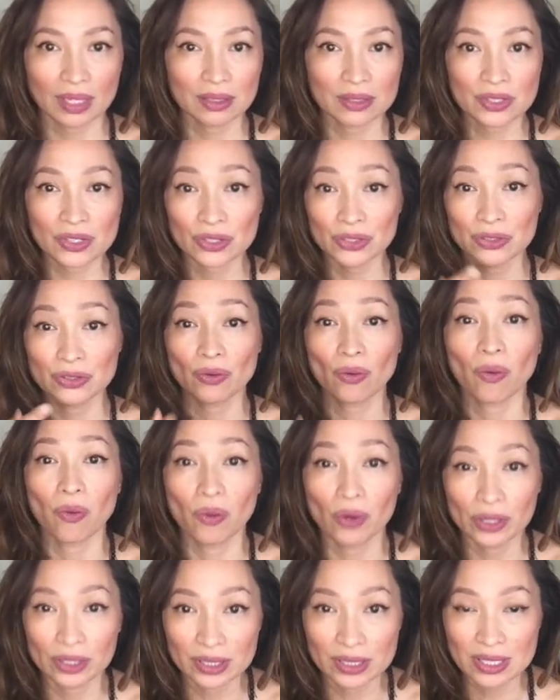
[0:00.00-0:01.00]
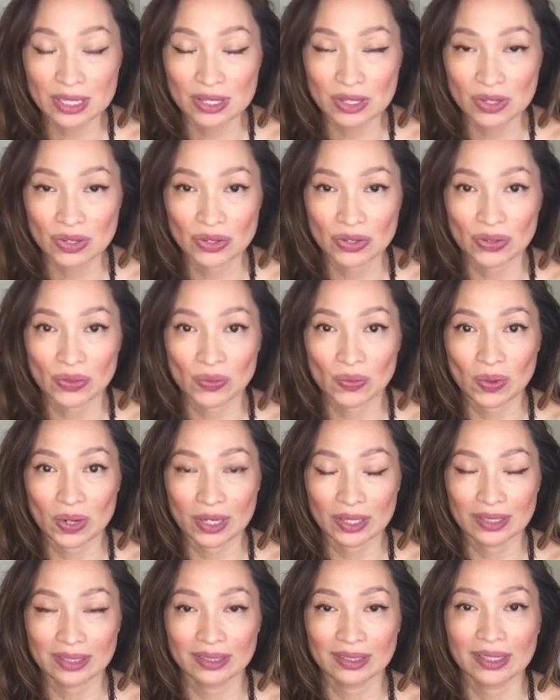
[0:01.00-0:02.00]
certain oils to your
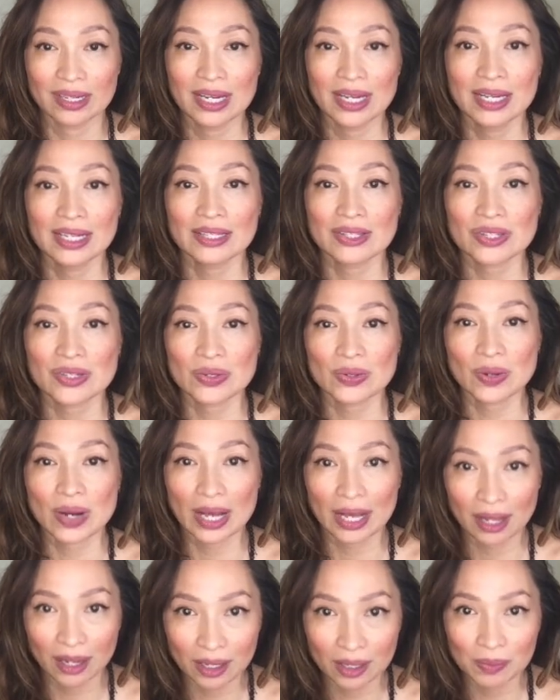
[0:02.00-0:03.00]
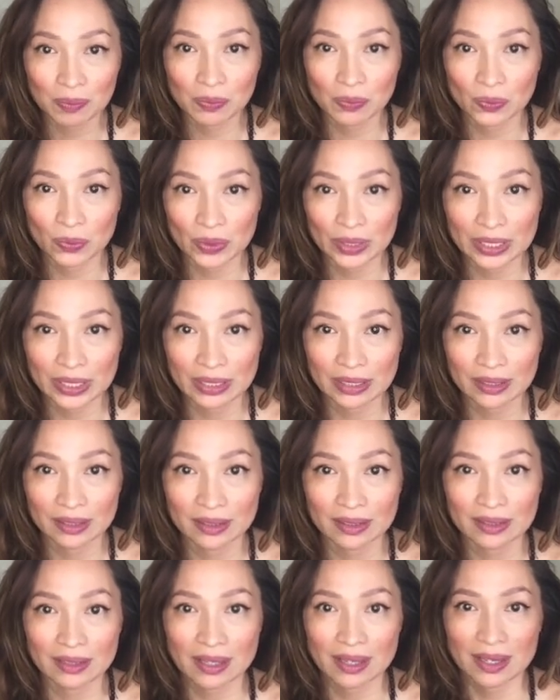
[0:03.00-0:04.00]
water to help
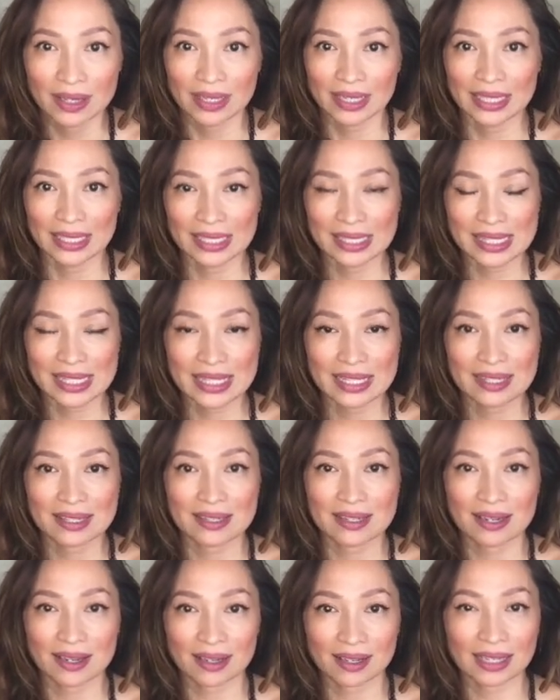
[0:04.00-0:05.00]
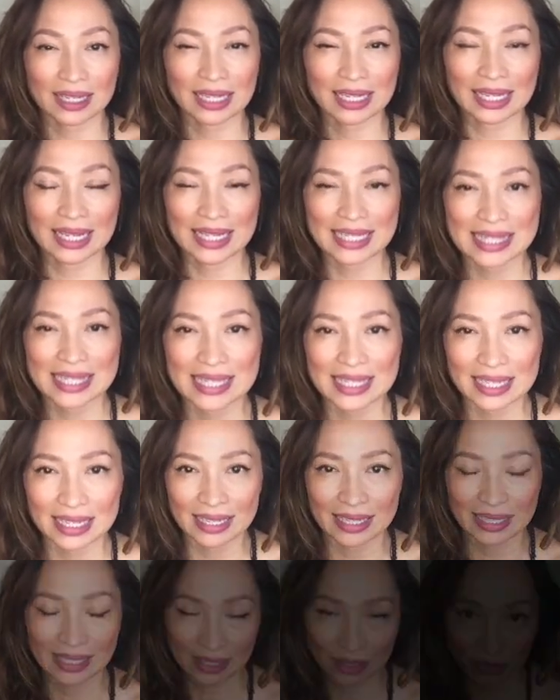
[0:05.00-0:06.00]
with its
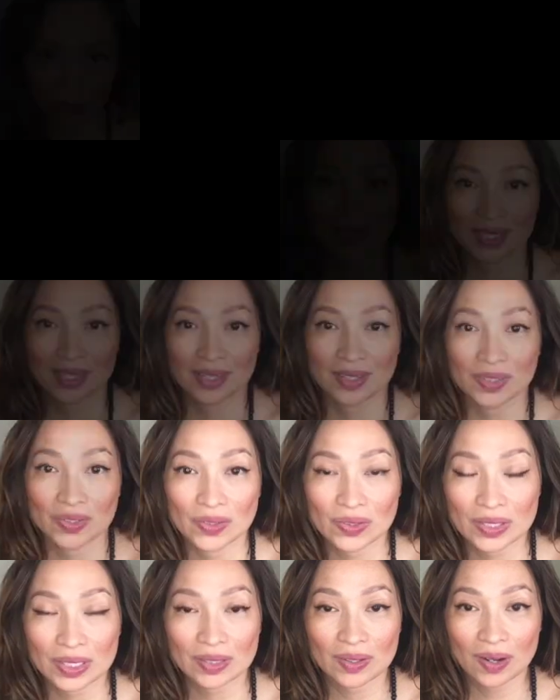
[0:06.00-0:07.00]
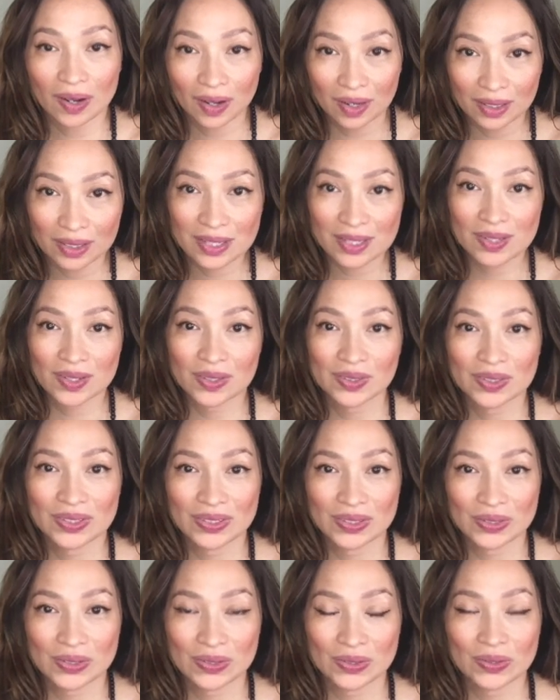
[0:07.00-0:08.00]
cleansing effects. You can also
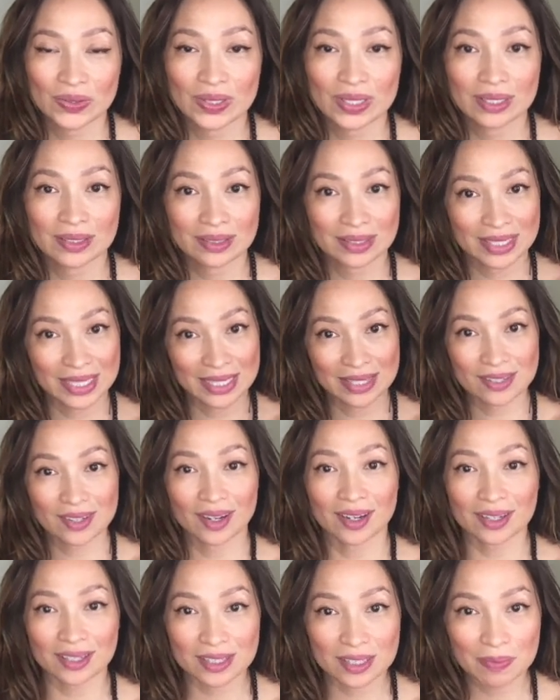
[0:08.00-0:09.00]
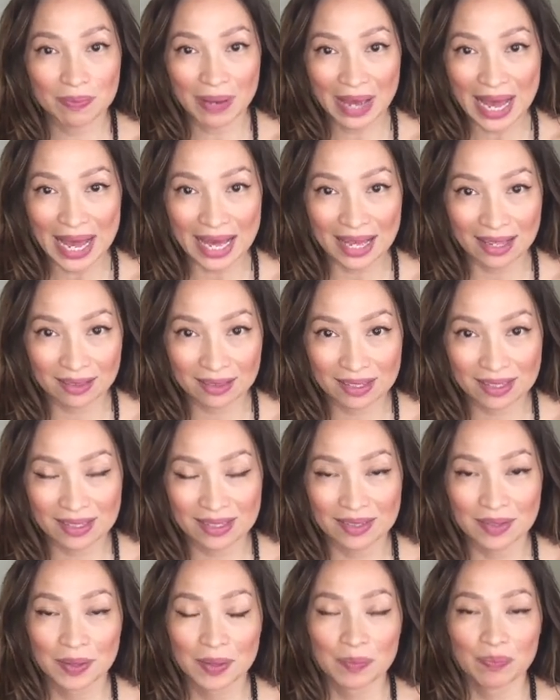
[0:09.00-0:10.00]
do detox
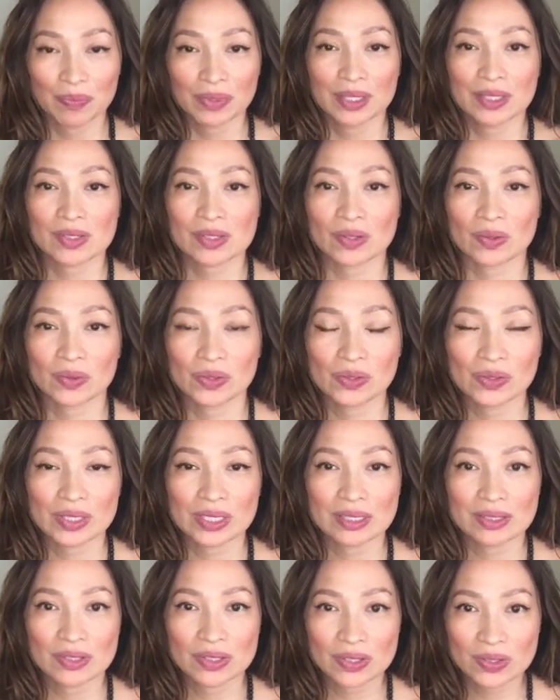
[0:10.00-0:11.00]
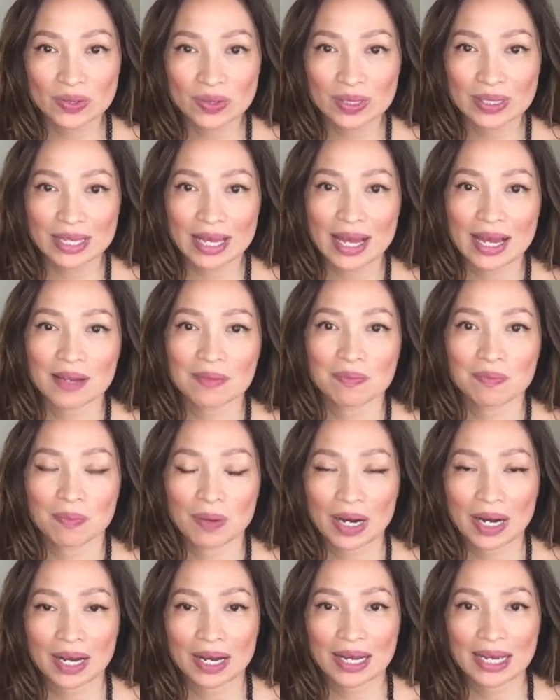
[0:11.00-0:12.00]
baths. So you can do that
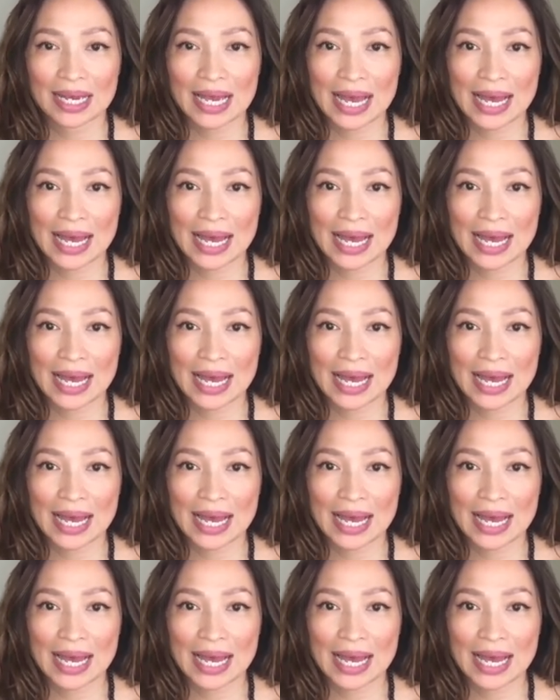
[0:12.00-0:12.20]
by